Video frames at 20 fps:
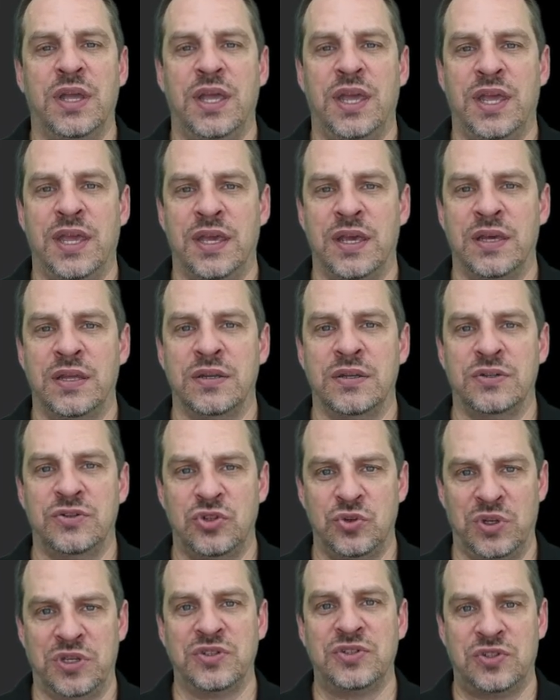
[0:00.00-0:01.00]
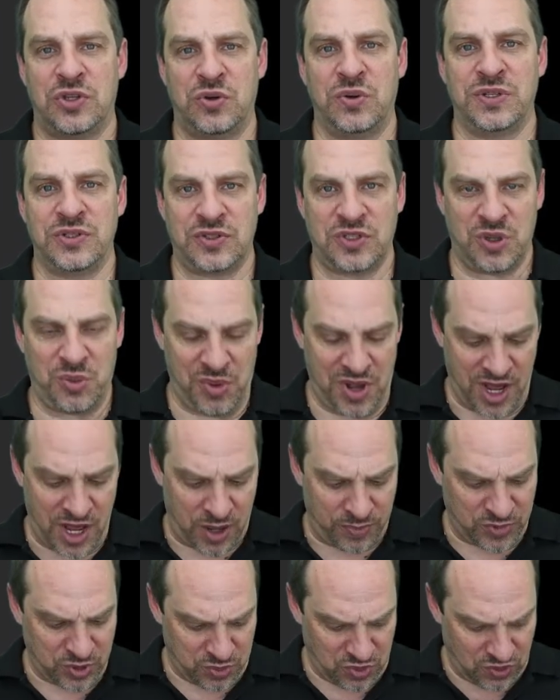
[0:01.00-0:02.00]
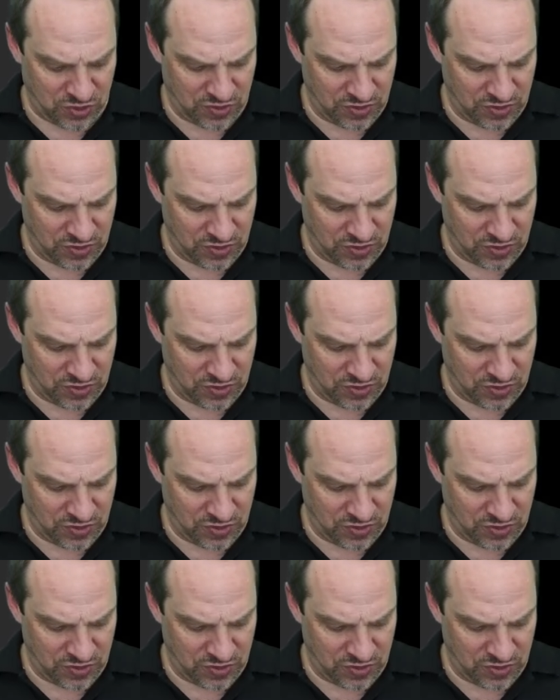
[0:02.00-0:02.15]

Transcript: and doing so in some optimal